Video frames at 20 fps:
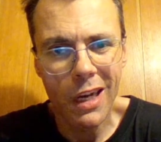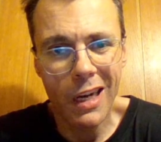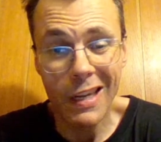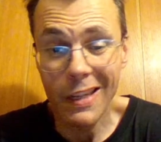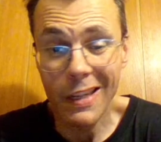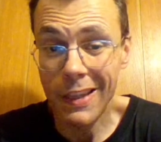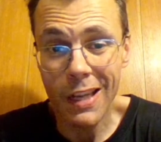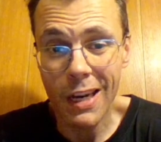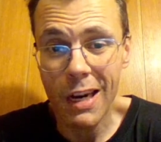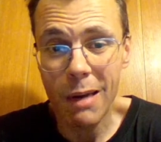
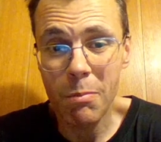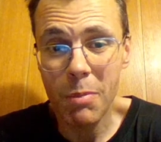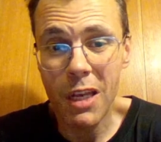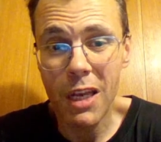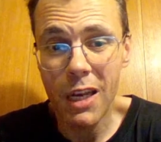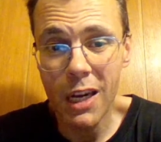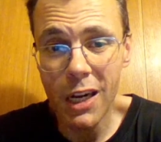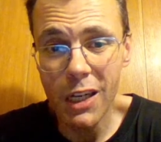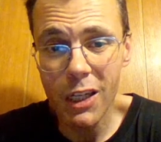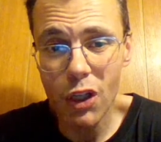Under
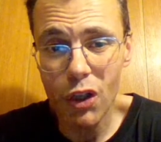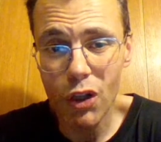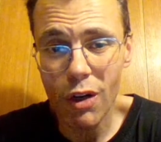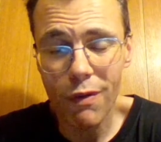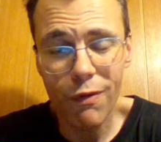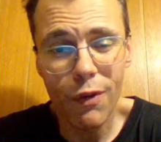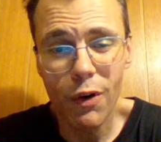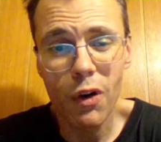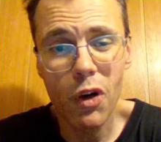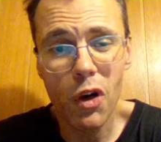MK
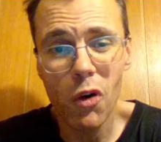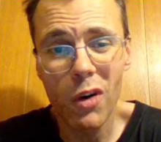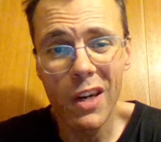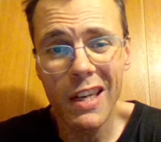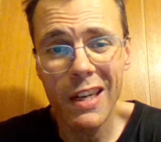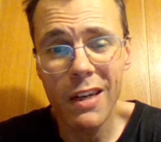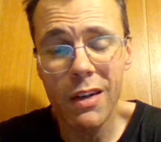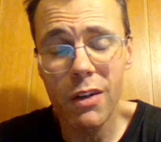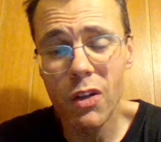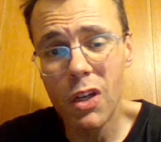Ultra for no,
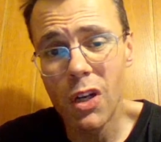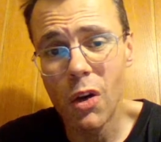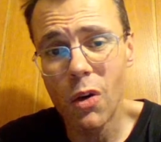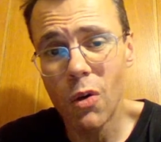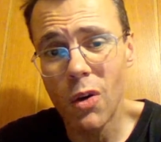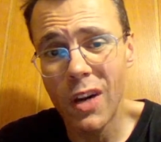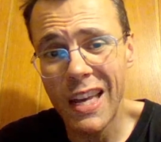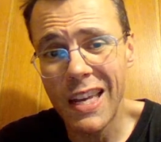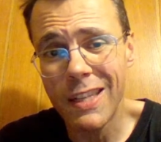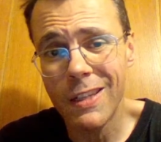le
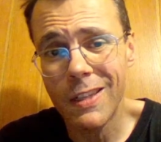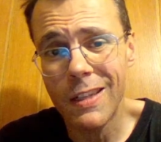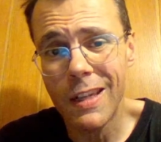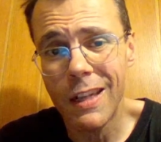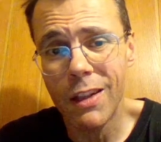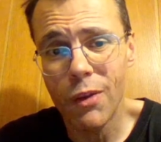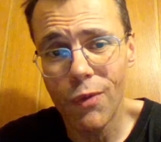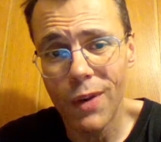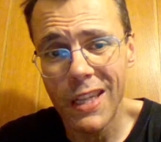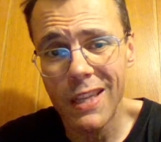no less
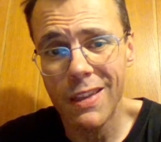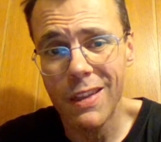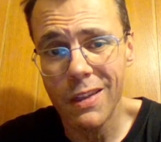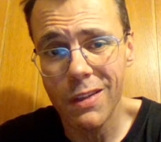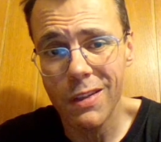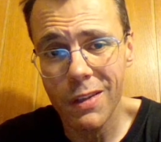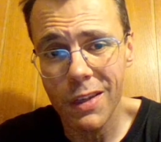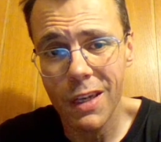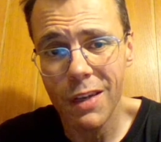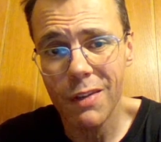than
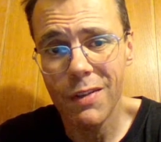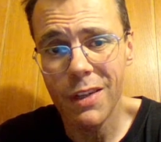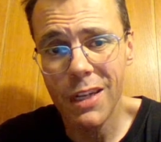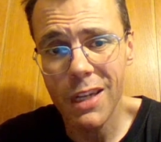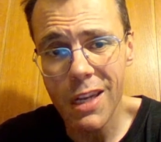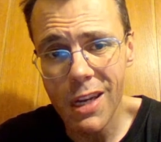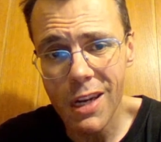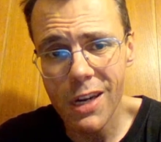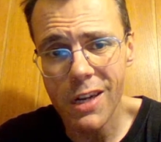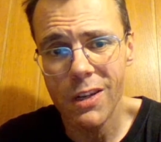
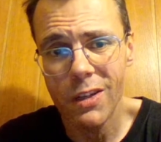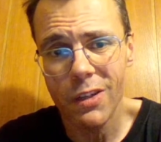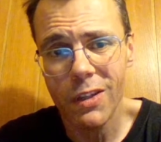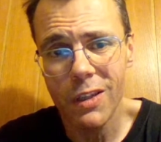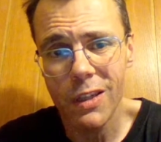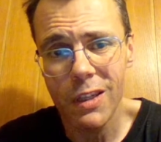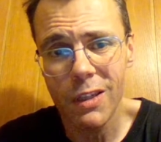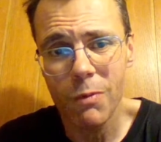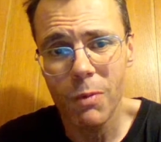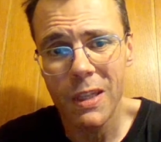27
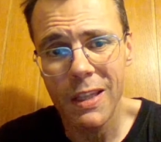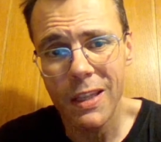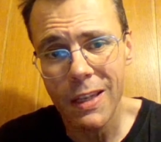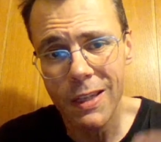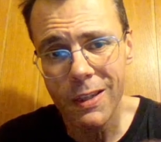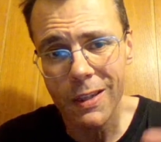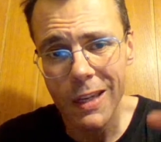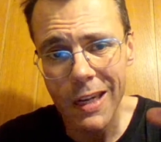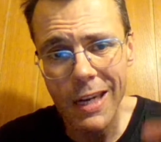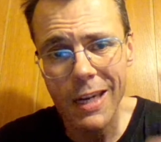years is when
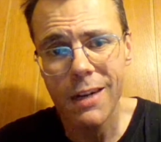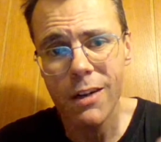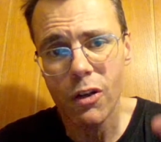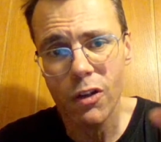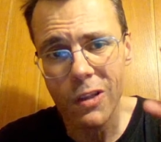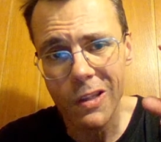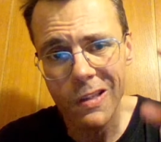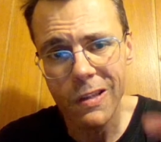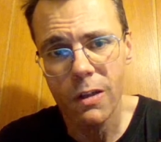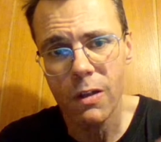this
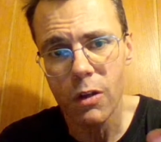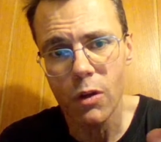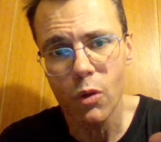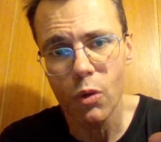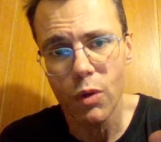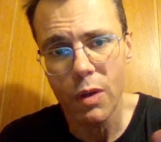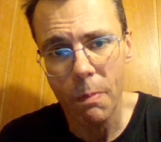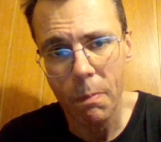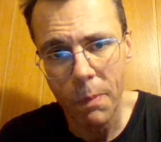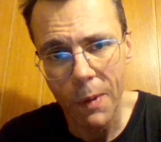inner
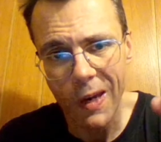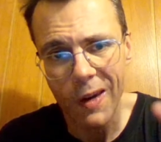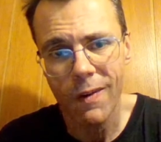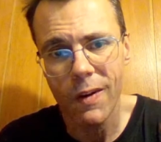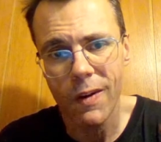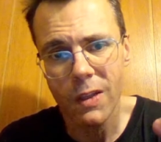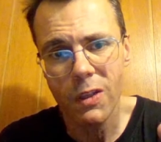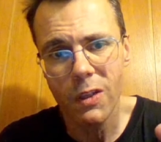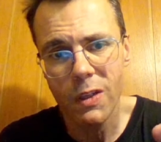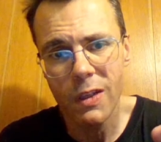circle, the
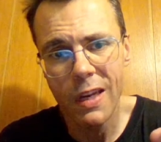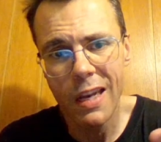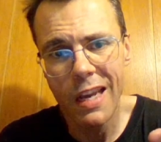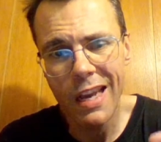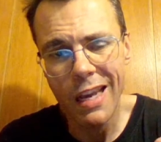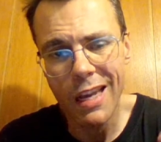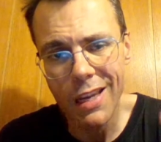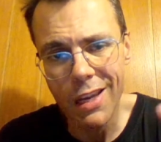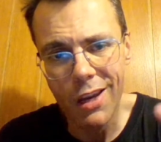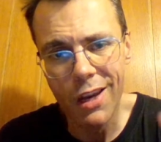parents,
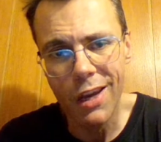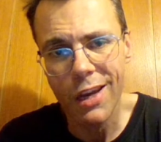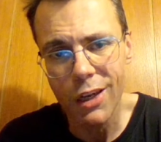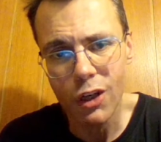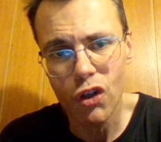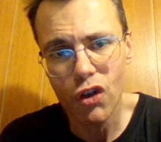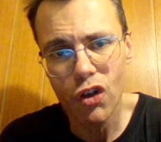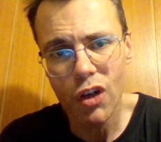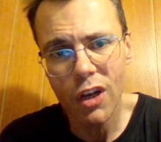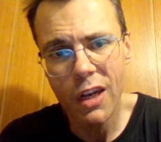
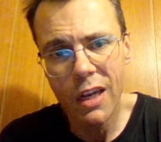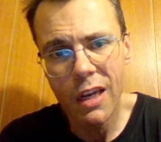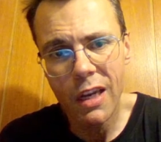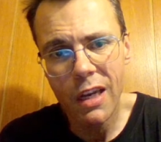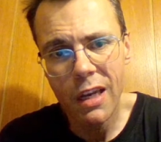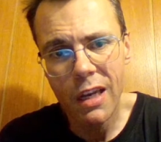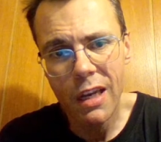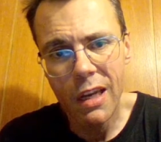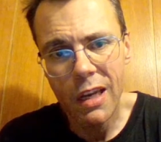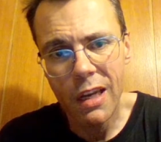engage
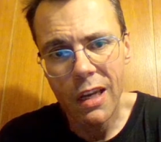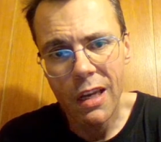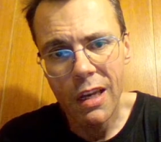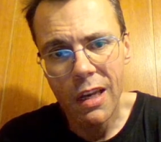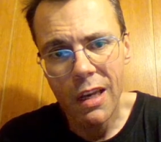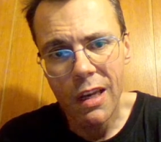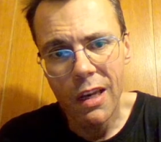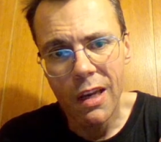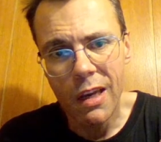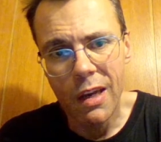
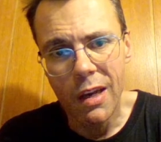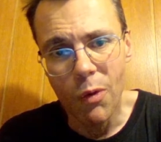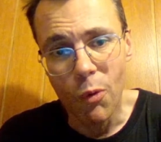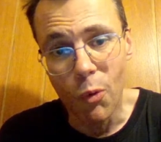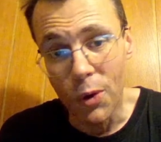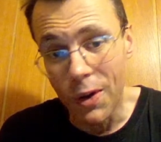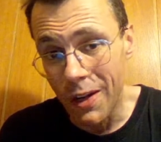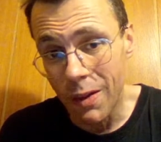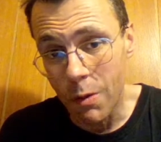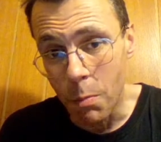
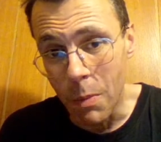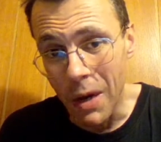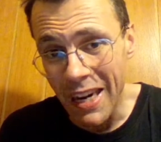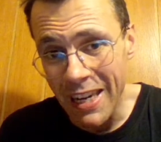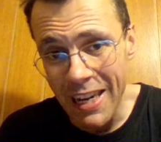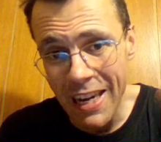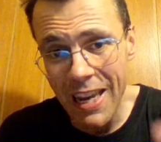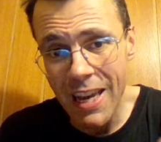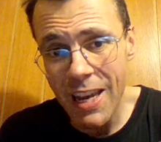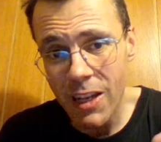with my
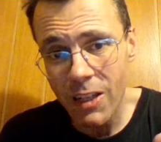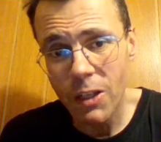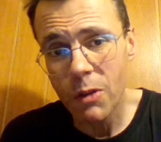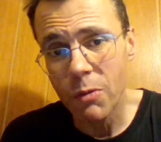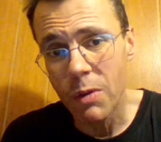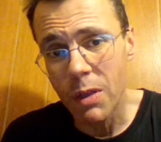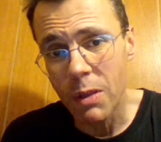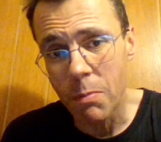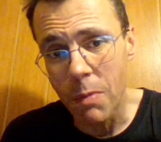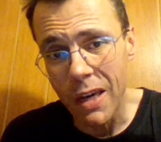niece,
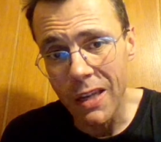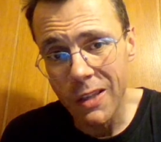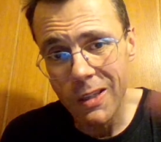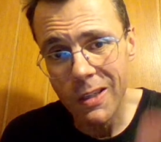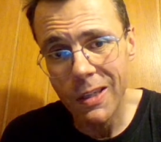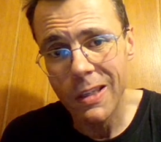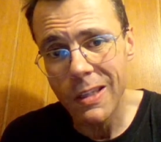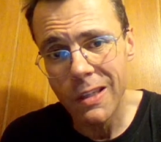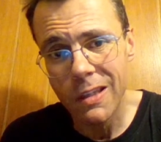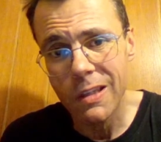with my
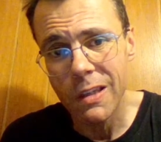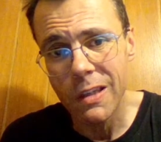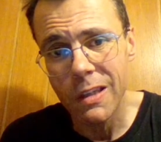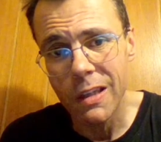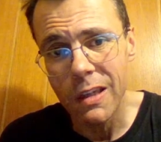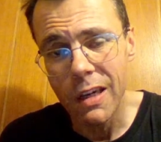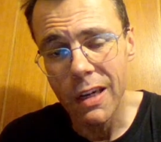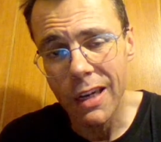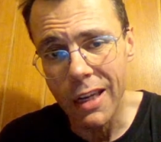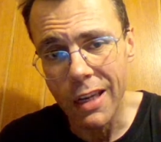
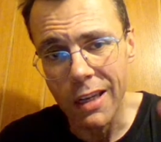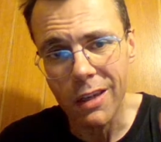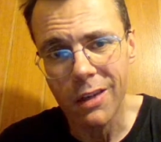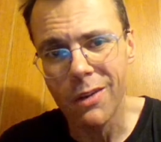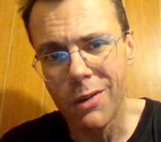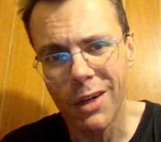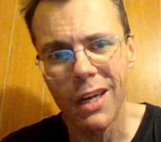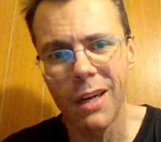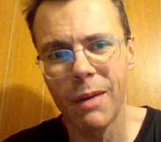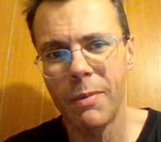sister in
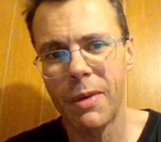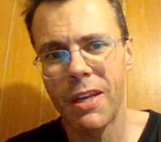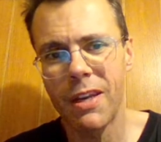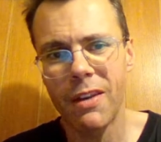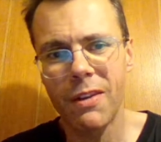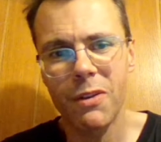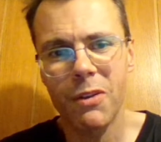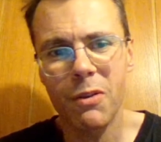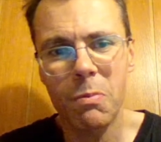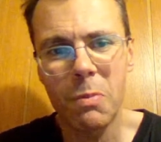crime
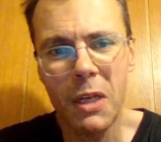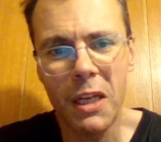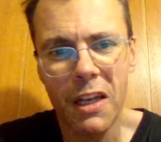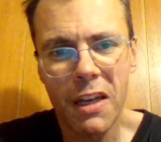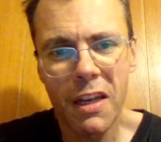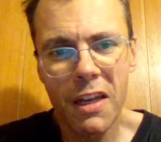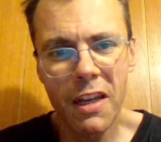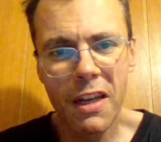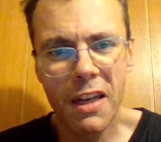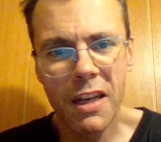against me,
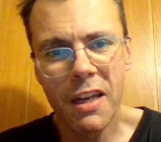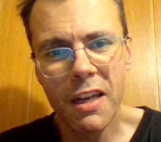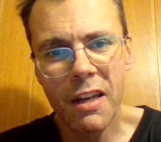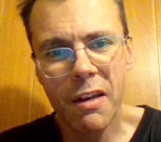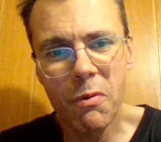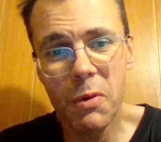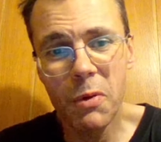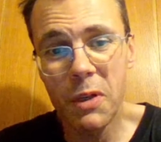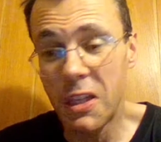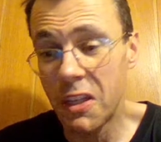
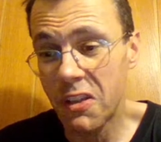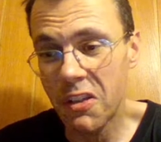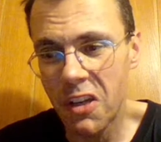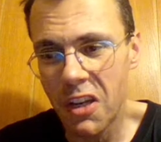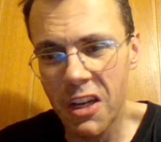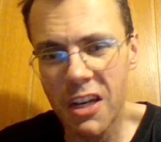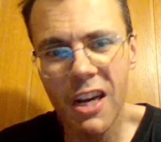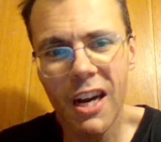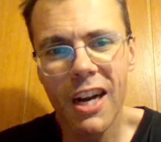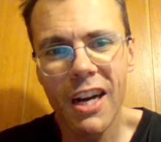with the
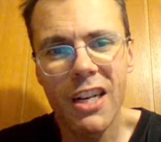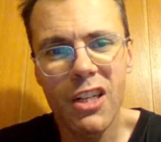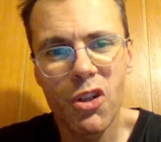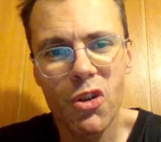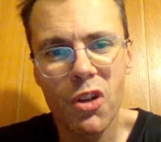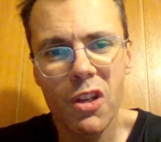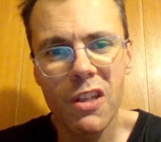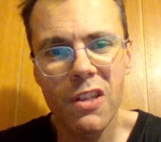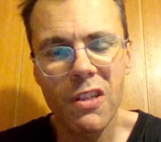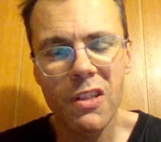
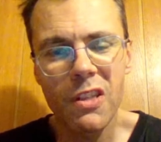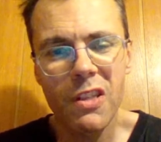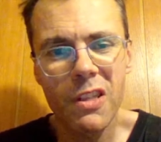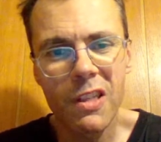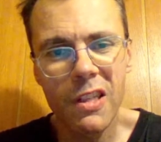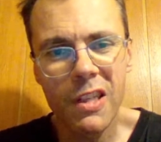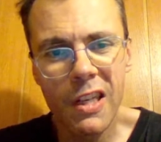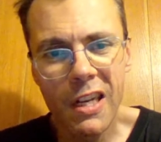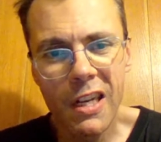psychiatrists,